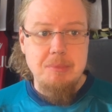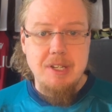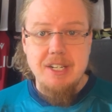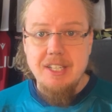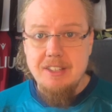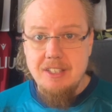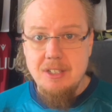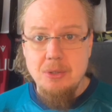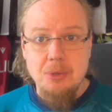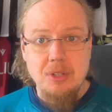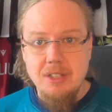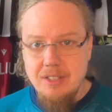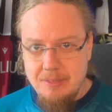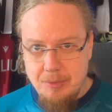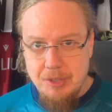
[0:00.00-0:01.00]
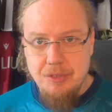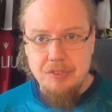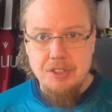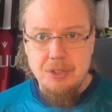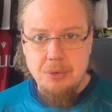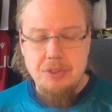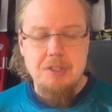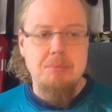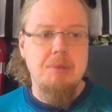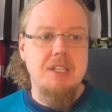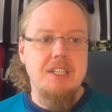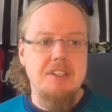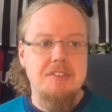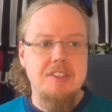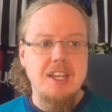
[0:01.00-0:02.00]
Miretti goal, one of the youth team
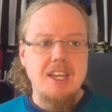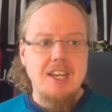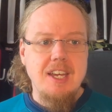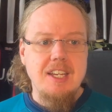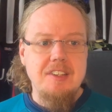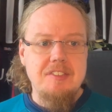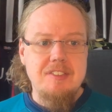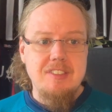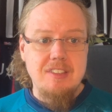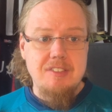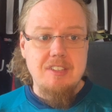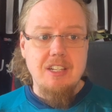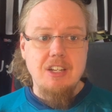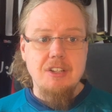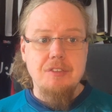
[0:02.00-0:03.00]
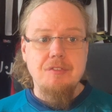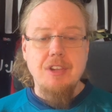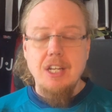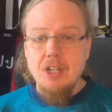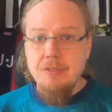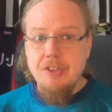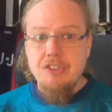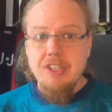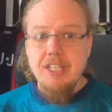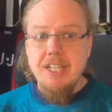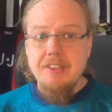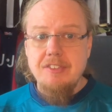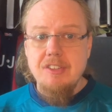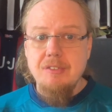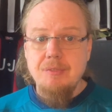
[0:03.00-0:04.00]
players, is Deselan Vlahovic and
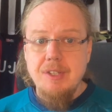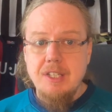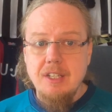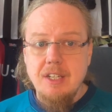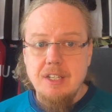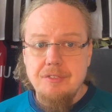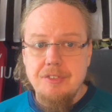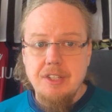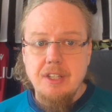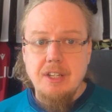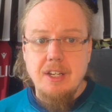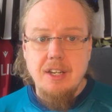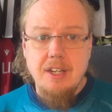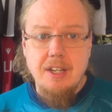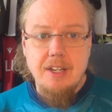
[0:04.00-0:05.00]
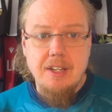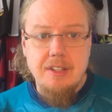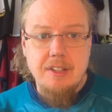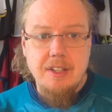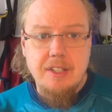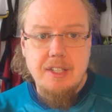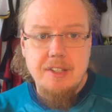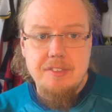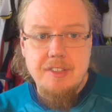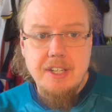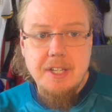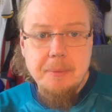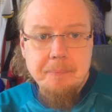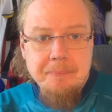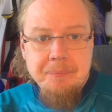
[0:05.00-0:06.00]
gets the winner after uh,
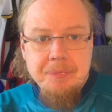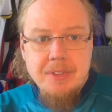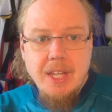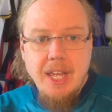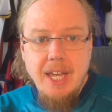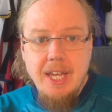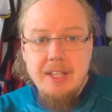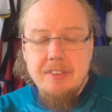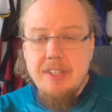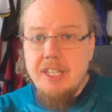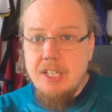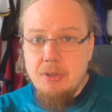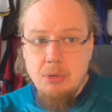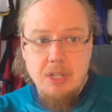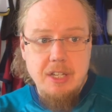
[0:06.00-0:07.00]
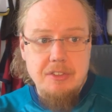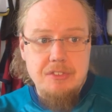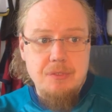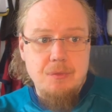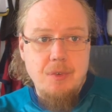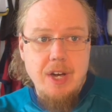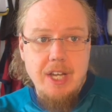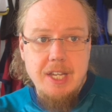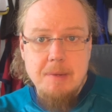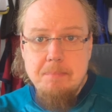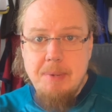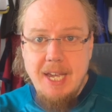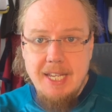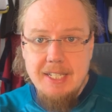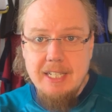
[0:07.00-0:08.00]
Ceesay had equalized via
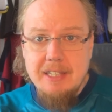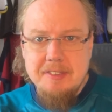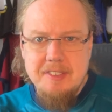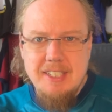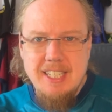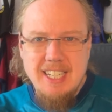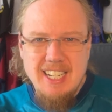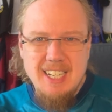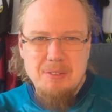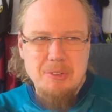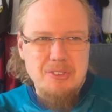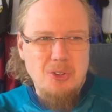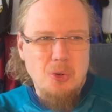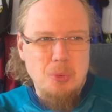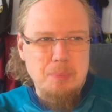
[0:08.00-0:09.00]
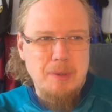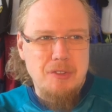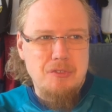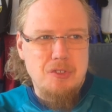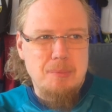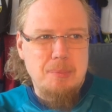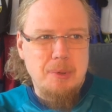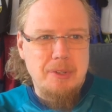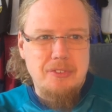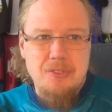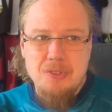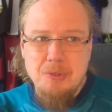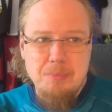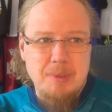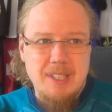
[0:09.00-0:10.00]
penalty. I was hoping for
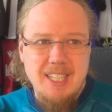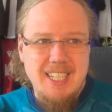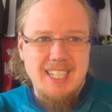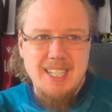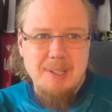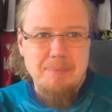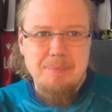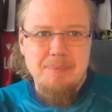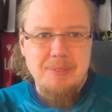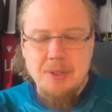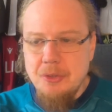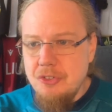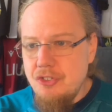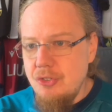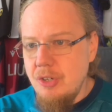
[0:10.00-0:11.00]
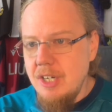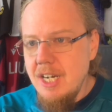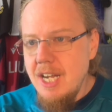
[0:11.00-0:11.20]
points drop, but I'm not sure.